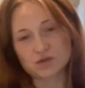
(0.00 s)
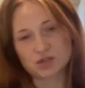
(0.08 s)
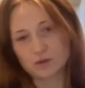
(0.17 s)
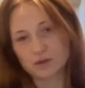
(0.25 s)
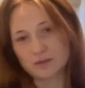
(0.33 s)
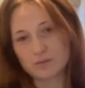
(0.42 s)
to
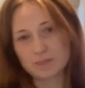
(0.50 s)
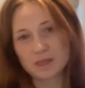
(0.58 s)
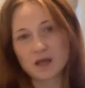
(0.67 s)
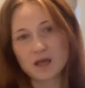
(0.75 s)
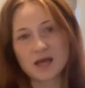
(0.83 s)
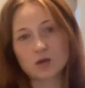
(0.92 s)
do it.
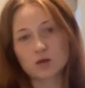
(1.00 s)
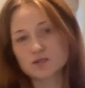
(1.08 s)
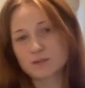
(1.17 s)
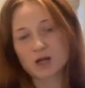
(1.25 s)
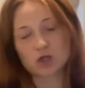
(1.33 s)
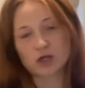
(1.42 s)
It costs
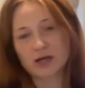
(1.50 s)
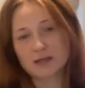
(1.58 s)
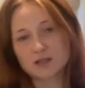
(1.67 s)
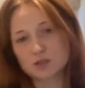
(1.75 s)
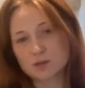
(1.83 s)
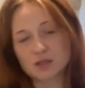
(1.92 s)
about
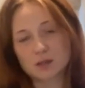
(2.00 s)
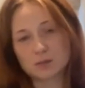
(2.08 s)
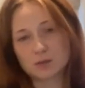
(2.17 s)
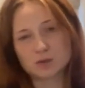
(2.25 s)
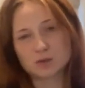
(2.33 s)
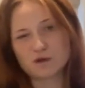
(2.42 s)
£1,000 to do a
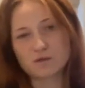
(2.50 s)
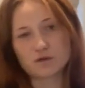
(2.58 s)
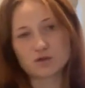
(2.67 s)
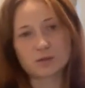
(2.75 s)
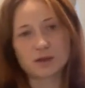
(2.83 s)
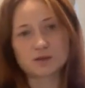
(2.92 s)
sample, between
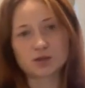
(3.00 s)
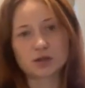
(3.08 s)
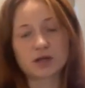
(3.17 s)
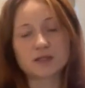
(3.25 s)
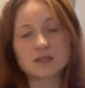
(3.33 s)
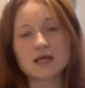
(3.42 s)
£500 and
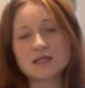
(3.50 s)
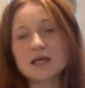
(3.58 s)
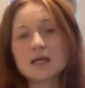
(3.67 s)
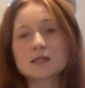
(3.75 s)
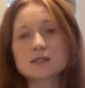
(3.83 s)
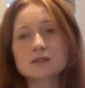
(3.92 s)
£1,000, and
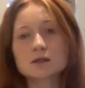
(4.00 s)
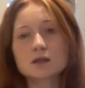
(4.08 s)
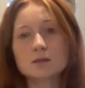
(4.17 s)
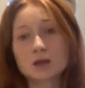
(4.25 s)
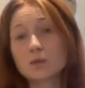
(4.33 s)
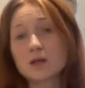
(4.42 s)
takes
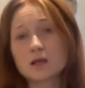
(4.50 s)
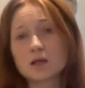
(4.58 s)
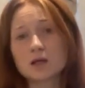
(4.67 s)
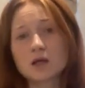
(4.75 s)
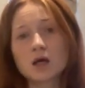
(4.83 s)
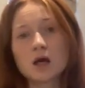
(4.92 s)
about a
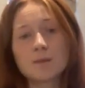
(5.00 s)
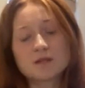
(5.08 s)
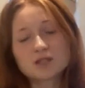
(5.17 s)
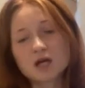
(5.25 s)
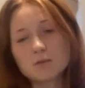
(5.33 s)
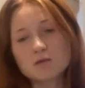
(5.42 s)
week.
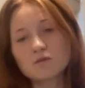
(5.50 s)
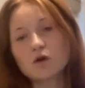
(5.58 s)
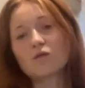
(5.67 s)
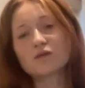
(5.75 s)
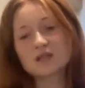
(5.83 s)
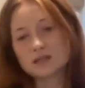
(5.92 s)
By the time you've
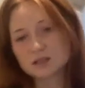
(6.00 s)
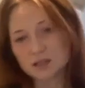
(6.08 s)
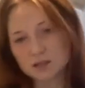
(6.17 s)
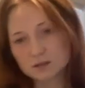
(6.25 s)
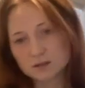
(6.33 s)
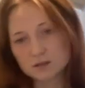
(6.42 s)
got the
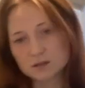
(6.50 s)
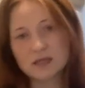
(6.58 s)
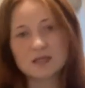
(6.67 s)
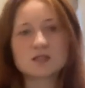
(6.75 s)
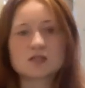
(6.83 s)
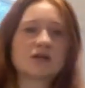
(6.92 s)
data
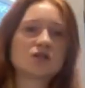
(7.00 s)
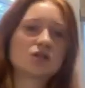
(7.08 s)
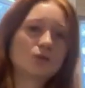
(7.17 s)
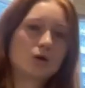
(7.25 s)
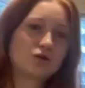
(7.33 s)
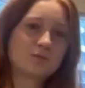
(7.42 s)
is already
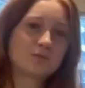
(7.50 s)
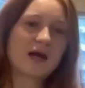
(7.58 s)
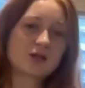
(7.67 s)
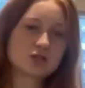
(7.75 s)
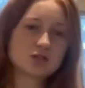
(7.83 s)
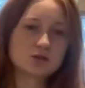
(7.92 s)
too old to be
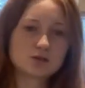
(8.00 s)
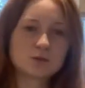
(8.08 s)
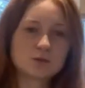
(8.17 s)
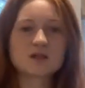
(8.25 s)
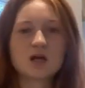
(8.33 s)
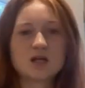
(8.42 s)
actioned.
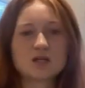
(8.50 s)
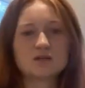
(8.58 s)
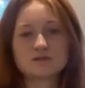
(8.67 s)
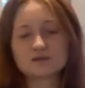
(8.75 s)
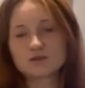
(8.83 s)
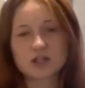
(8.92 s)
So it's kind
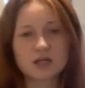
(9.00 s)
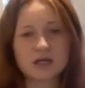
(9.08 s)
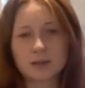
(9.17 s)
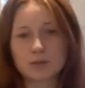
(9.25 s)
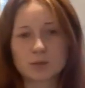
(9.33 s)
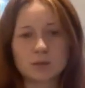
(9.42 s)
of chicken
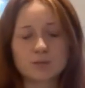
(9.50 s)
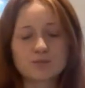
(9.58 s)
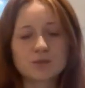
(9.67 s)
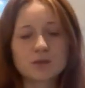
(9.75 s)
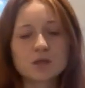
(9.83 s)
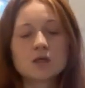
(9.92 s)
and egg problem.
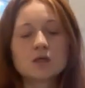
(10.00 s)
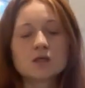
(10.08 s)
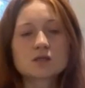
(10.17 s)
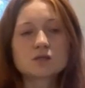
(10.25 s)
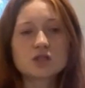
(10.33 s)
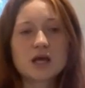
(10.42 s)

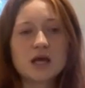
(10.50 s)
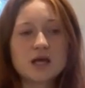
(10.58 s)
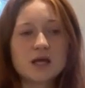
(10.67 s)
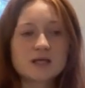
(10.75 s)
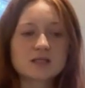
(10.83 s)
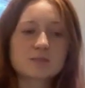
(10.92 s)
So
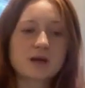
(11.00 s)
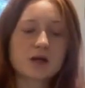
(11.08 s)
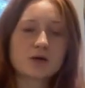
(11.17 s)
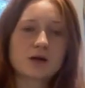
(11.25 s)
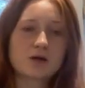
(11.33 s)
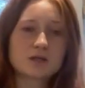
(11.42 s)
Jay has a
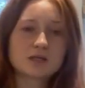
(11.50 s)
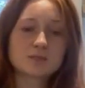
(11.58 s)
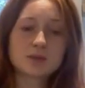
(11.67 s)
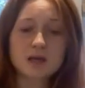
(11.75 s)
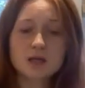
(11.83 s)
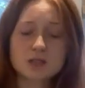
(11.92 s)
background, he has a
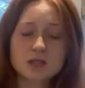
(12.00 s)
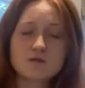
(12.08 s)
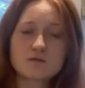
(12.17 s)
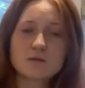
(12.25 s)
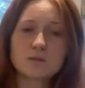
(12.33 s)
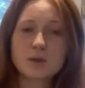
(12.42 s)

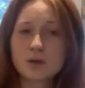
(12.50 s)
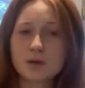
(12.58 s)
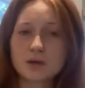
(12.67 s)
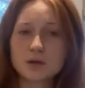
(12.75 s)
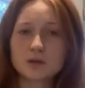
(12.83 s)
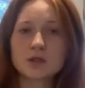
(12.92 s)
PhD from
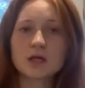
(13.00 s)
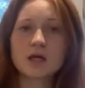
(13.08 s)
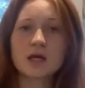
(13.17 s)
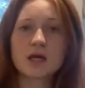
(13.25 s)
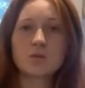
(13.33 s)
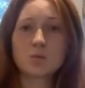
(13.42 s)
Imperial
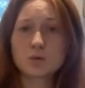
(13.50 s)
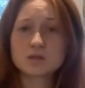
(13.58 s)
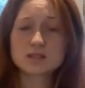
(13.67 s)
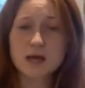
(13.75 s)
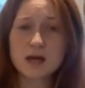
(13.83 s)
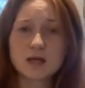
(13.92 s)
in
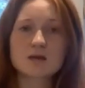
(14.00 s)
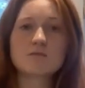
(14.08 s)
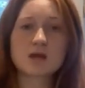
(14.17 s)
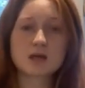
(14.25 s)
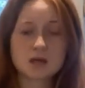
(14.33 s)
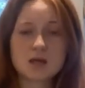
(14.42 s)
water tech,
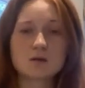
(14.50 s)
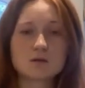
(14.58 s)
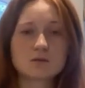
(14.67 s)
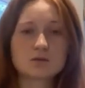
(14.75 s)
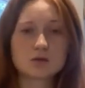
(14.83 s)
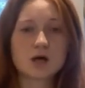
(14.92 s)
making
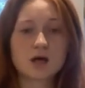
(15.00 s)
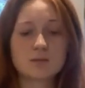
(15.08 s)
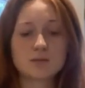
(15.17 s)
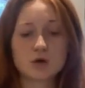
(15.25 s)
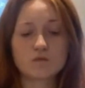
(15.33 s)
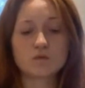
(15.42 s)

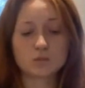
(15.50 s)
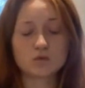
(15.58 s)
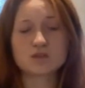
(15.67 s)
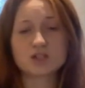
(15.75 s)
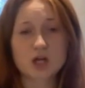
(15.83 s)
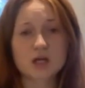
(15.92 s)
novel
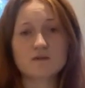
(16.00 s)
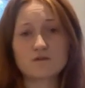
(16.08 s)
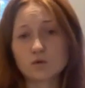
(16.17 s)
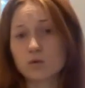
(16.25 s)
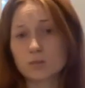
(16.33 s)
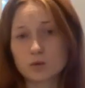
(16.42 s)
water tech
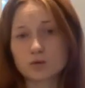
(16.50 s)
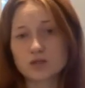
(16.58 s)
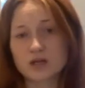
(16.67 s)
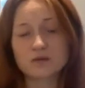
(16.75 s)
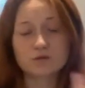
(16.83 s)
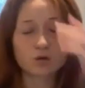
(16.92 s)

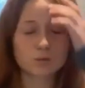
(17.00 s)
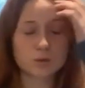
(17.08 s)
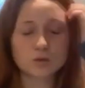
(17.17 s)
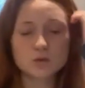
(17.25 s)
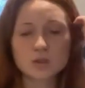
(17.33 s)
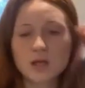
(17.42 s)

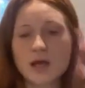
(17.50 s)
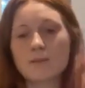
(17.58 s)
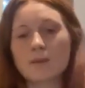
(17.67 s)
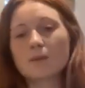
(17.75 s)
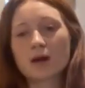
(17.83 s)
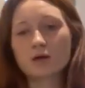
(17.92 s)
affordable.
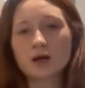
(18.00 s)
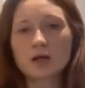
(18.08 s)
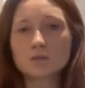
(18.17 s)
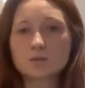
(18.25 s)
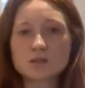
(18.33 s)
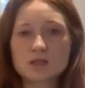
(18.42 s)
My
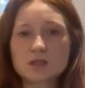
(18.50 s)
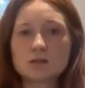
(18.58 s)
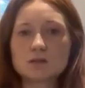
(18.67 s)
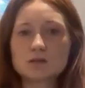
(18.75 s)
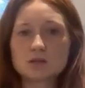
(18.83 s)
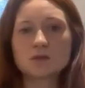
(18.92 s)
background was
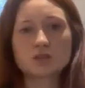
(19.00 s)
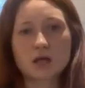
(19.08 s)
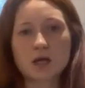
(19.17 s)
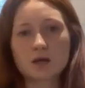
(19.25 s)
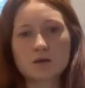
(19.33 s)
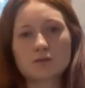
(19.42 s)
in sewage
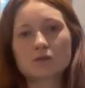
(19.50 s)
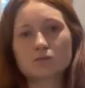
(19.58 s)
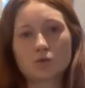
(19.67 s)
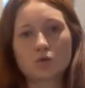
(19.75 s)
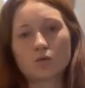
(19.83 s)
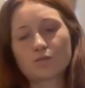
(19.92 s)
tech. It's
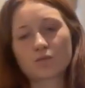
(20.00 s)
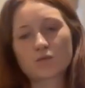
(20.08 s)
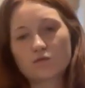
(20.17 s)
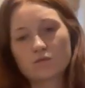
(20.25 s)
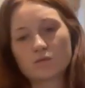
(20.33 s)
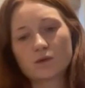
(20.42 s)
more
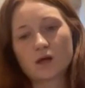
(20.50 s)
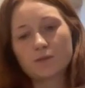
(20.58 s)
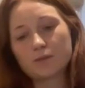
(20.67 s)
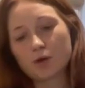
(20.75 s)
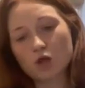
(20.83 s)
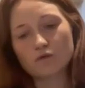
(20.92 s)
from an